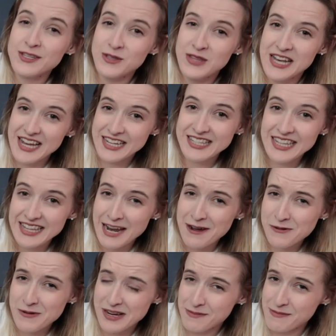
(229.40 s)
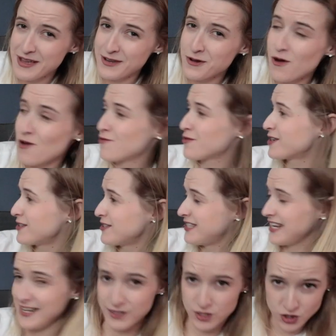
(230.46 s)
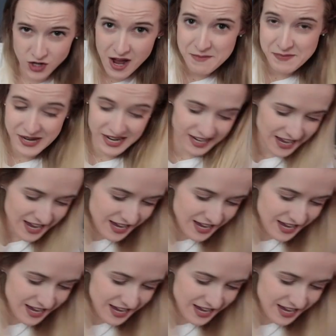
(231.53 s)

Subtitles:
so the next thing that I would recommend over Sadie's chomping